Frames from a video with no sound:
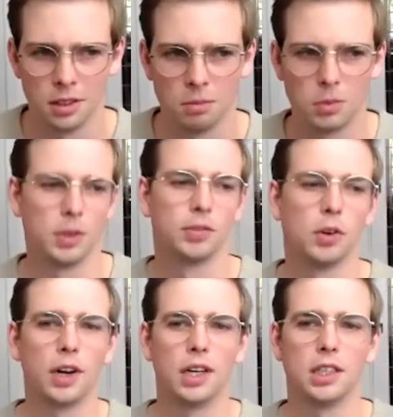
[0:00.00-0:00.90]
But we've
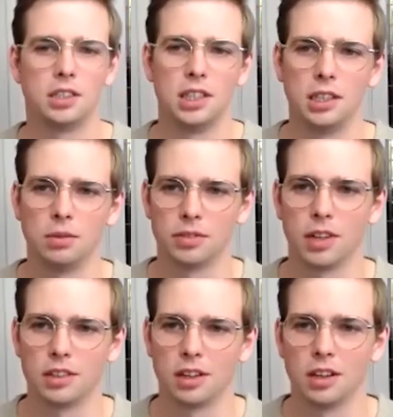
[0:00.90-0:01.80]
already seen with
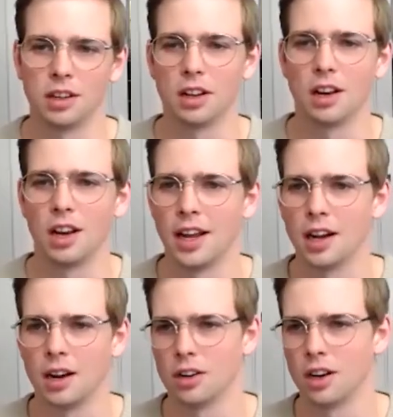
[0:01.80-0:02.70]
like how
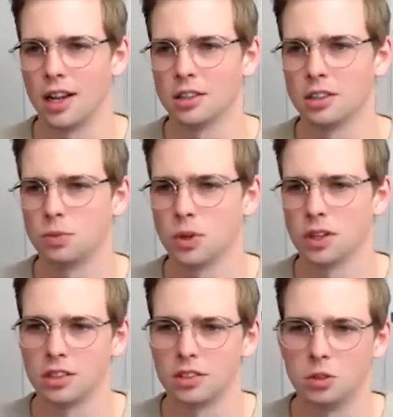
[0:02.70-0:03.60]
the layers work
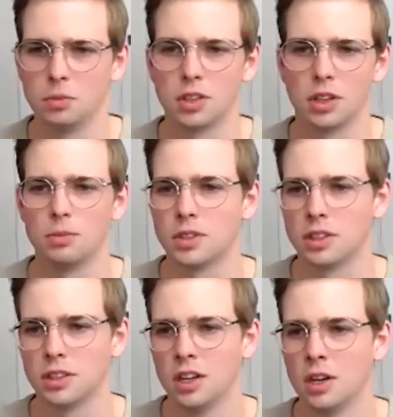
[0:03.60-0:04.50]
and the
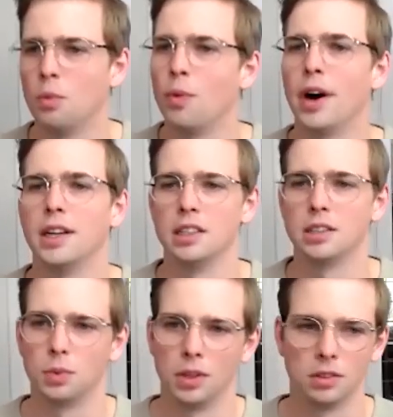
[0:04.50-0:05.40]
tombstones, why
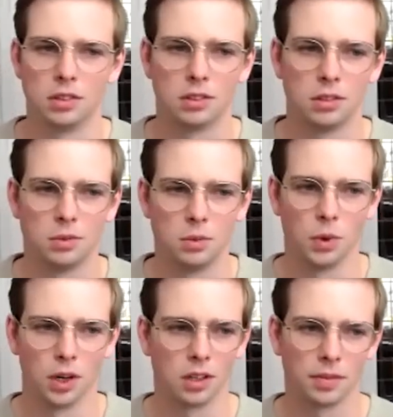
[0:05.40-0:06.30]
this won't work,